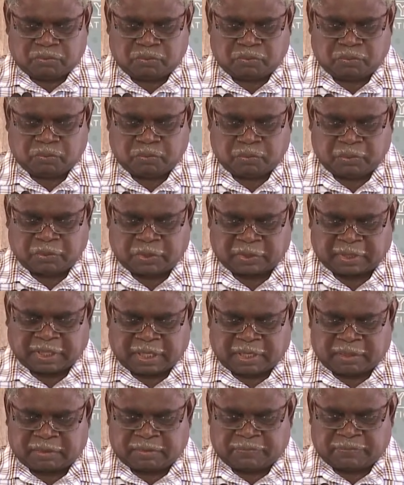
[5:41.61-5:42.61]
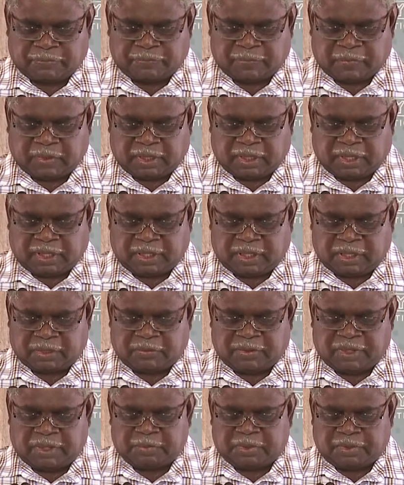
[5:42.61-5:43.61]
work out an
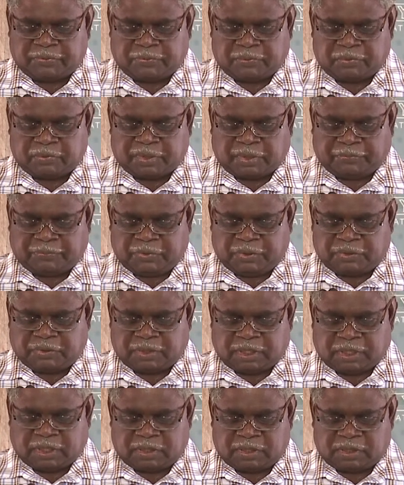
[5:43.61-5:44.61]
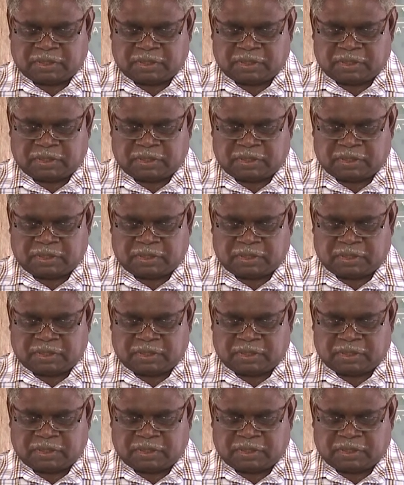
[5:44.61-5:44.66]
agreement for the future